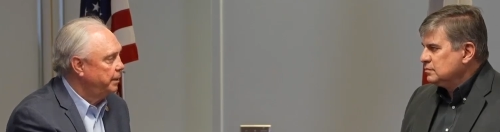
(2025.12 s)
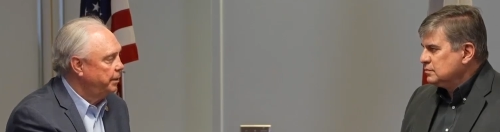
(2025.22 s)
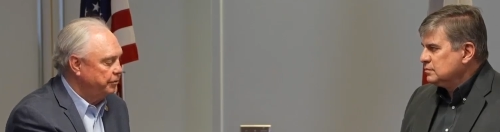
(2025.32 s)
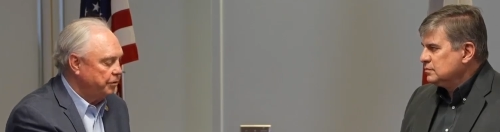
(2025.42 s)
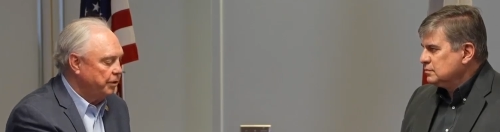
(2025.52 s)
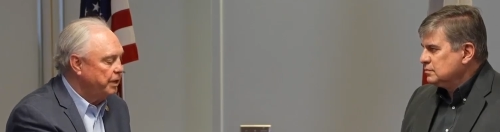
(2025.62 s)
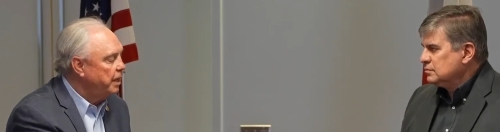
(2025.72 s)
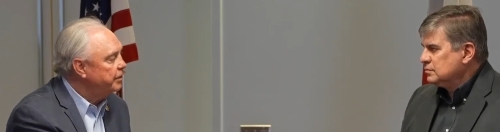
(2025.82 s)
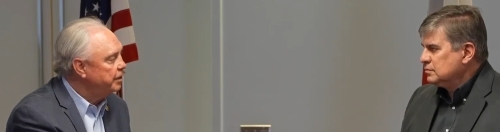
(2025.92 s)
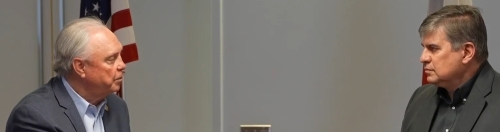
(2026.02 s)
Speaker 1: So
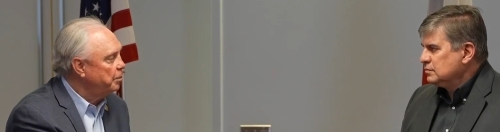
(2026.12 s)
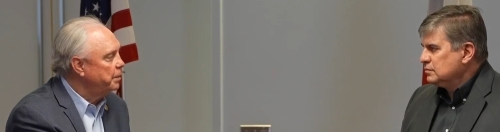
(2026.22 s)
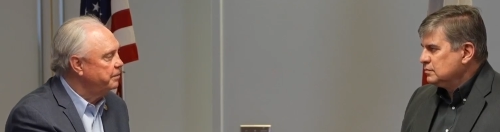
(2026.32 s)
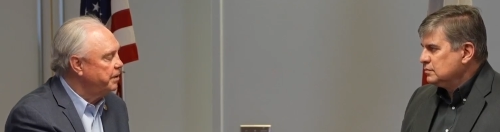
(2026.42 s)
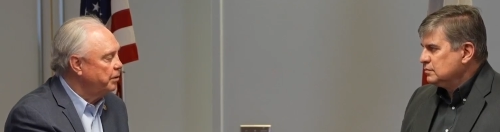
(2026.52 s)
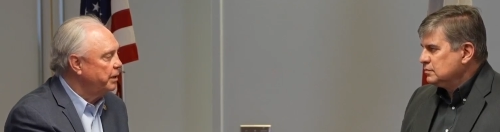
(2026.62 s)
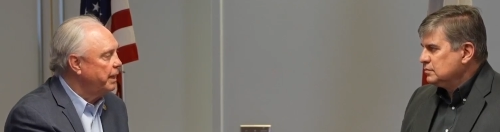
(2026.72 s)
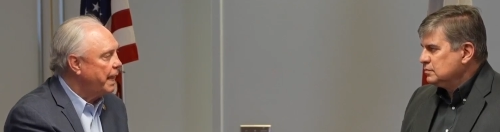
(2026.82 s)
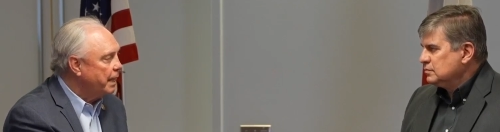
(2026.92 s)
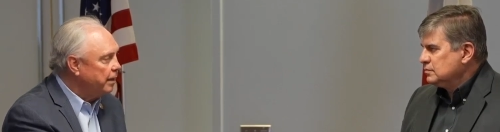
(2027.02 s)
nothing will be voted
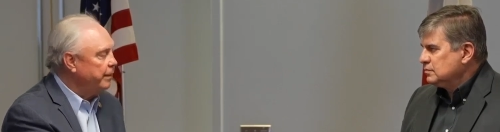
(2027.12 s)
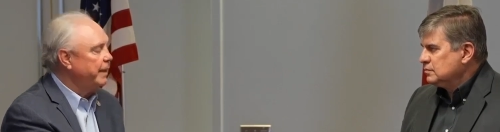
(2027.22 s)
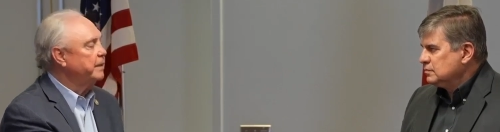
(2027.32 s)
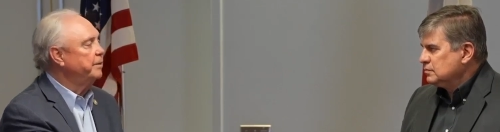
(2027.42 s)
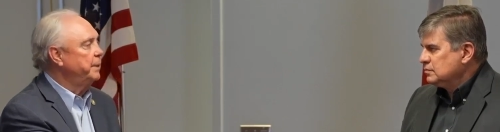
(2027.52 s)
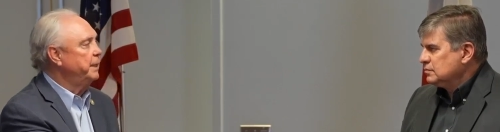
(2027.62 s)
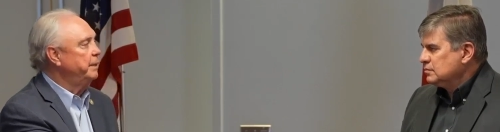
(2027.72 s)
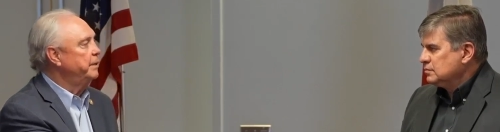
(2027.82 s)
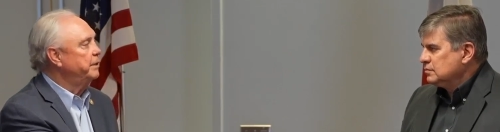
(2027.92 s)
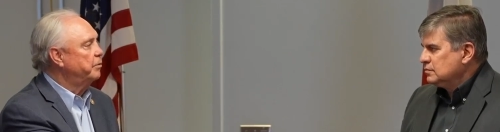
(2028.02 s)
out of that committee
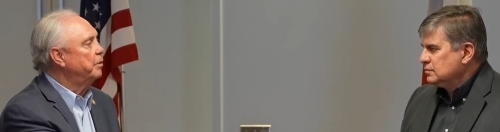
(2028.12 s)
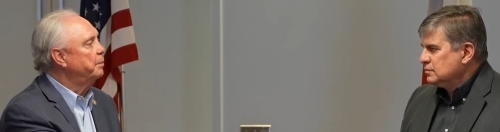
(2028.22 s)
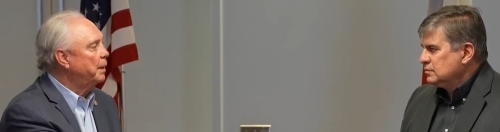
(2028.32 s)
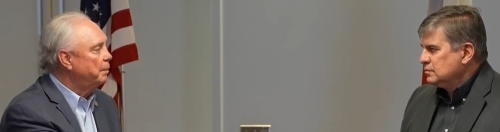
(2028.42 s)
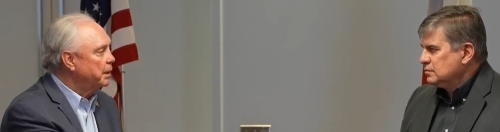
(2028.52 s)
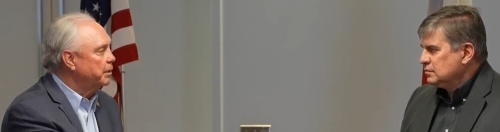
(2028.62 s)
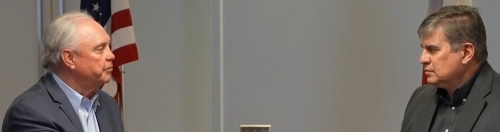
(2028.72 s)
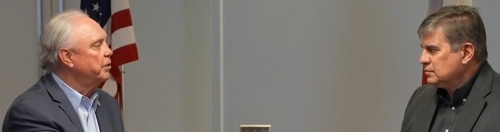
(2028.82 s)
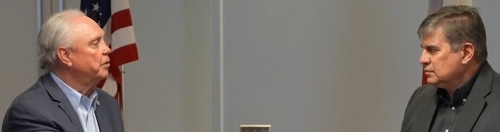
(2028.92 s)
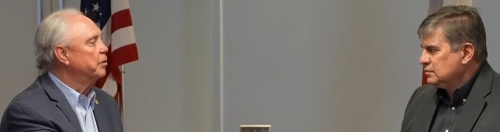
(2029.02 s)
that the
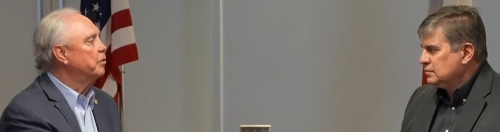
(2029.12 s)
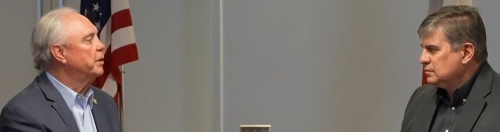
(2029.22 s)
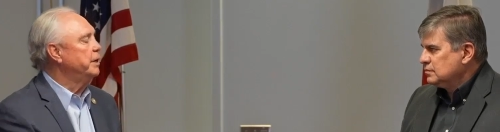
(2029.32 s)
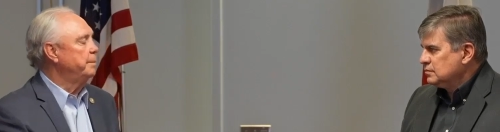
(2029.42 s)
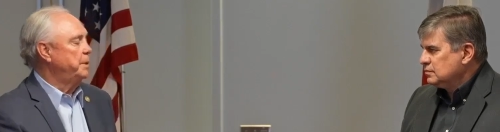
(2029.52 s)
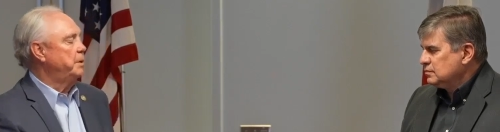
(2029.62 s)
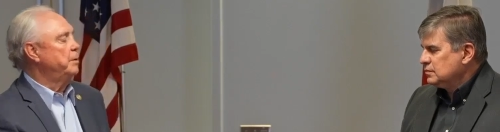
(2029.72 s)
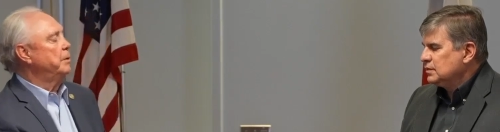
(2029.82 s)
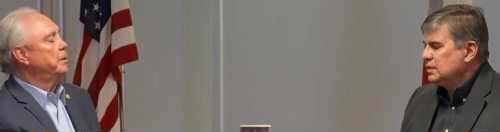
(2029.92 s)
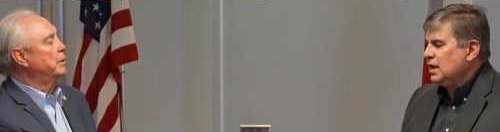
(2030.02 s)
Republicans don't agree upon.
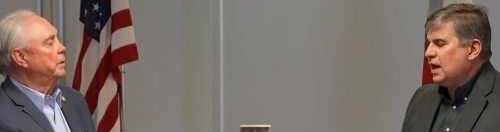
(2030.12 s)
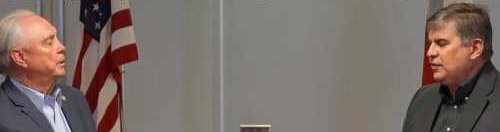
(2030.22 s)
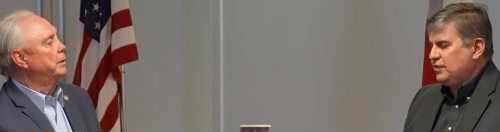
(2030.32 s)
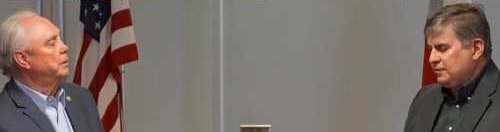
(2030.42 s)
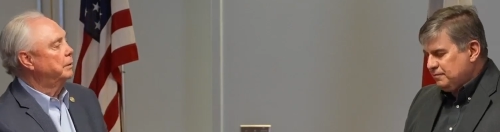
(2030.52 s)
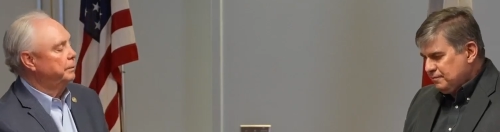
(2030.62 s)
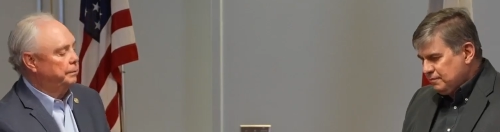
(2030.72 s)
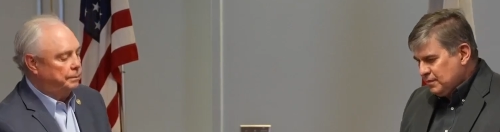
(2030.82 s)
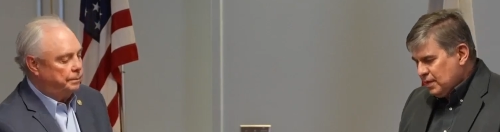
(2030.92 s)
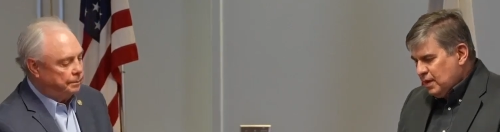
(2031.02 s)
Speaker 2: Gotcha.
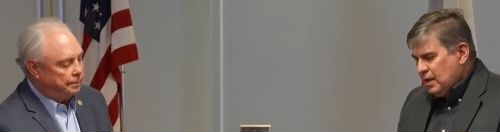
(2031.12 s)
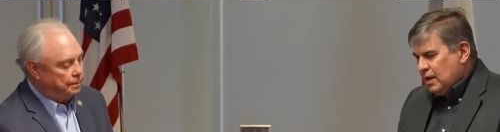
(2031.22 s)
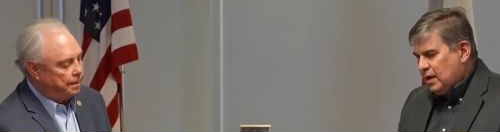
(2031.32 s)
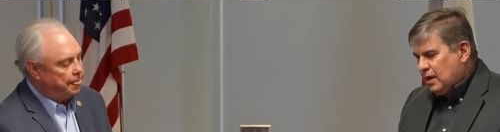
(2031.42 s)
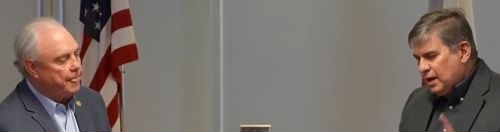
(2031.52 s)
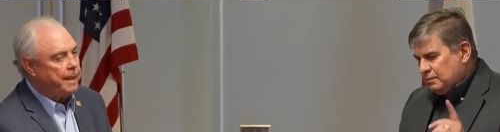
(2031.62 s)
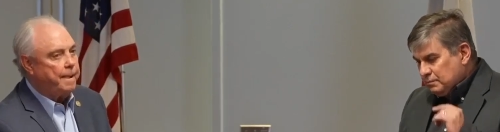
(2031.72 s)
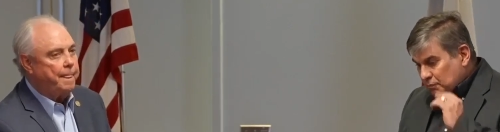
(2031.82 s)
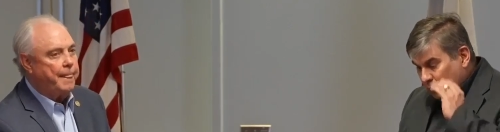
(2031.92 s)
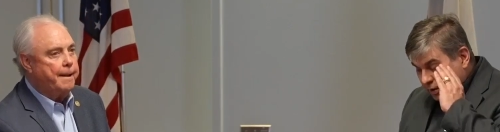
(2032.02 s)
All right,
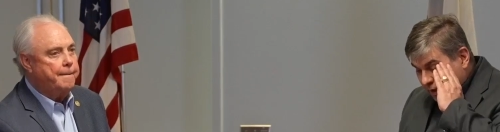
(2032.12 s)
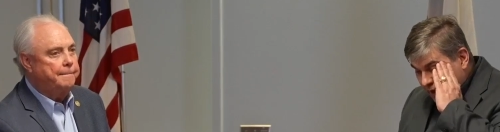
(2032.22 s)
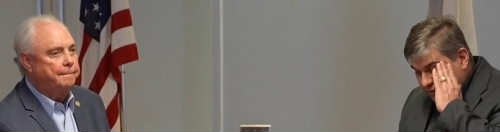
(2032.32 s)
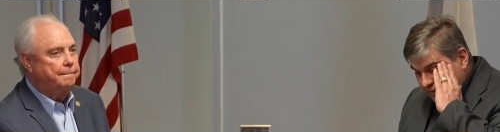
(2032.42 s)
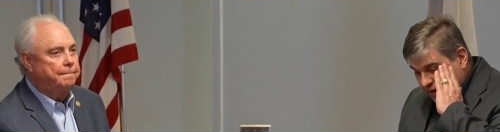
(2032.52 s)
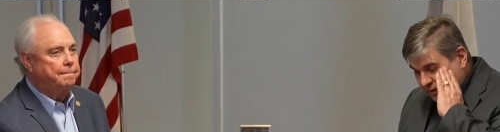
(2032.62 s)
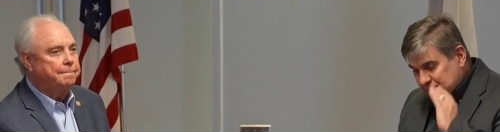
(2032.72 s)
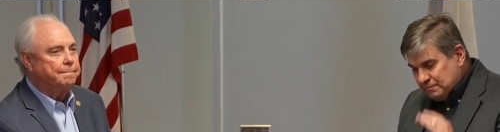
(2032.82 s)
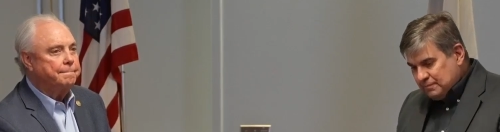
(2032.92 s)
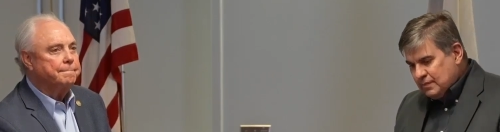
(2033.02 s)
one last thing.
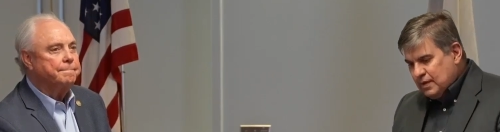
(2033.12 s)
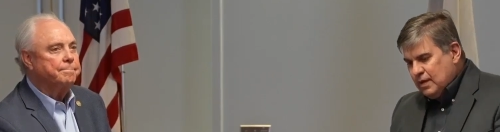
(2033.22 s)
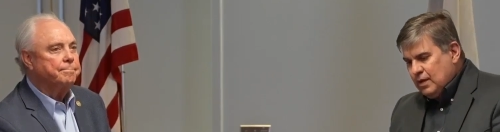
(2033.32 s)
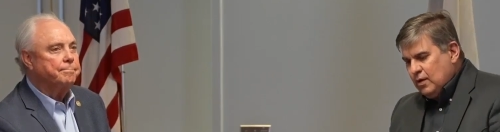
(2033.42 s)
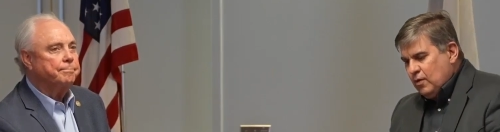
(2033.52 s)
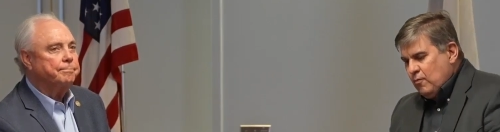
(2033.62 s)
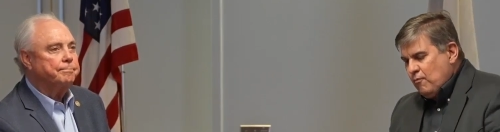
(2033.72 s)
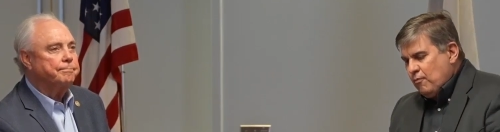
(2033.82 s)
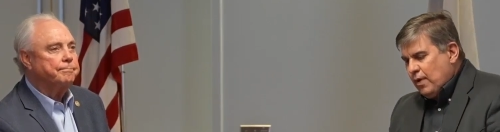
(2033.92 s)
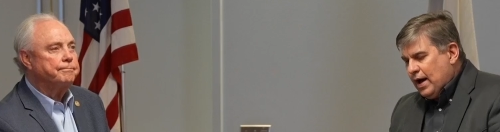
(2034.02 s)

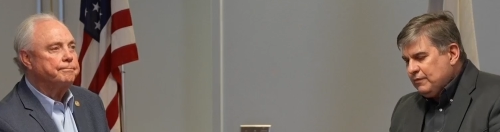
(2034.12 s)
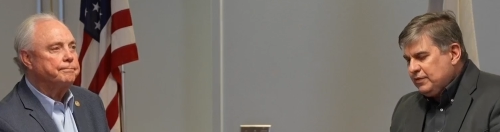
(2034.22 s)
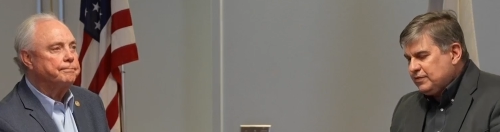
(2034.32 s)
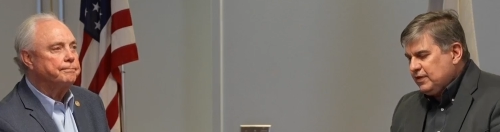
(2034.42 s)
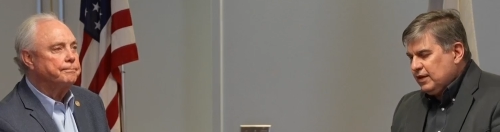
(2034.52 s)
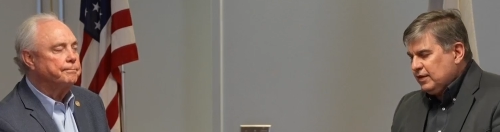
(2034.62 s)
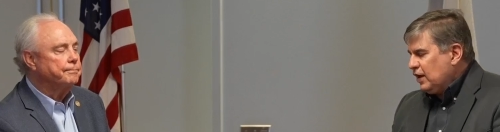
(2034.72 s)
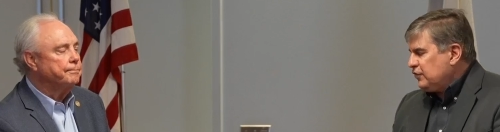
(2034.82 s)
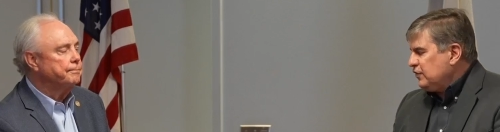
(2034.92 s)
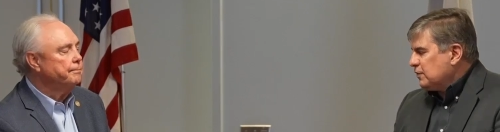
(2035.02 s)
Obviously,
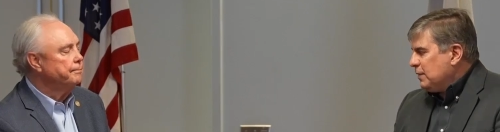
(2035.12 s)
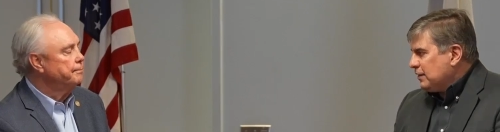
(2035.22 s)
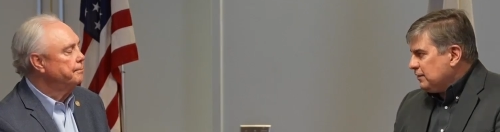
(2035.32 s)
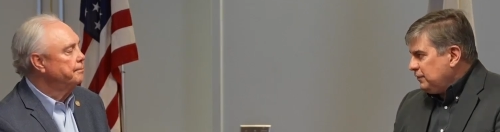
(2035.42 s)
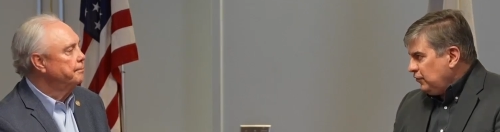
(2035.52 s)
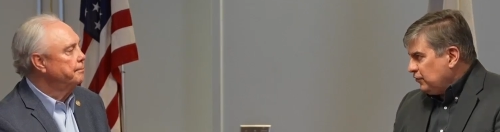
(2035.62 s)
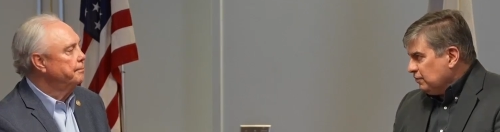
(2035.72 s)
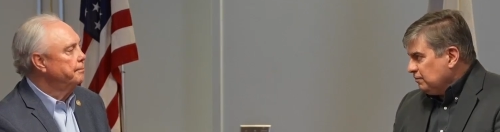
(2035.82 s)
elections are about the future.